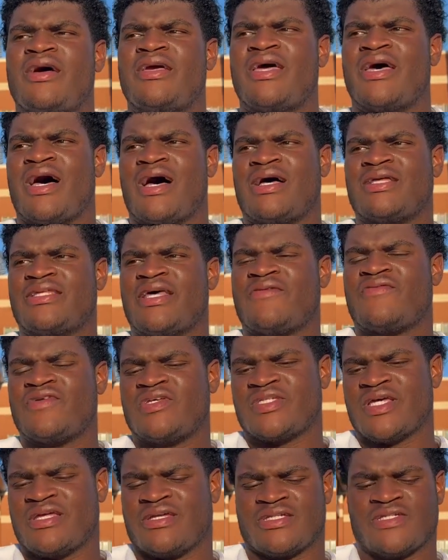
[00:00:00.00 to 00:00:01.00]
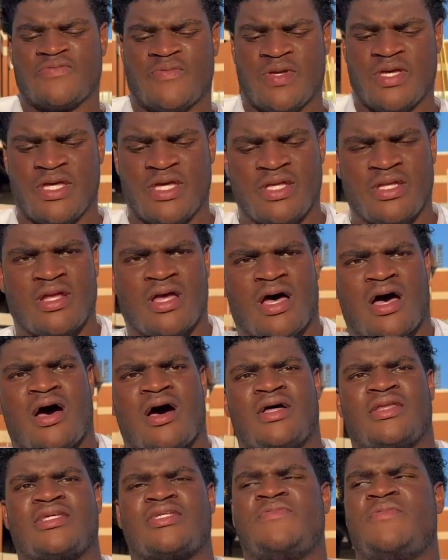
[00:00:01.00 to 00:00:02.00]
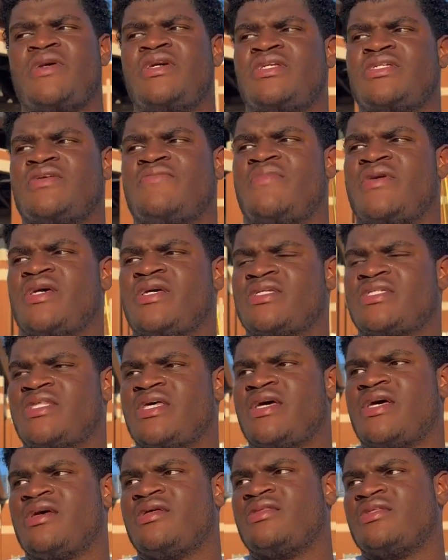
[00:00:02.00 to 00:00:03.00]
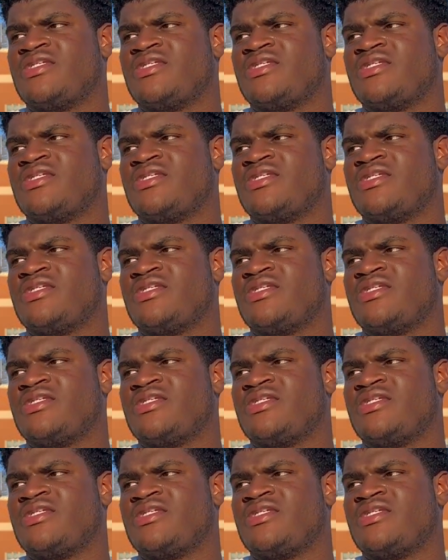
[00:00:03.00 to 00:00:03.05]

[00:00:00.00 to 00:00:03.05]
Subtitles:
Yeah, I'd definitely say the speed. The speed is the biggest thing.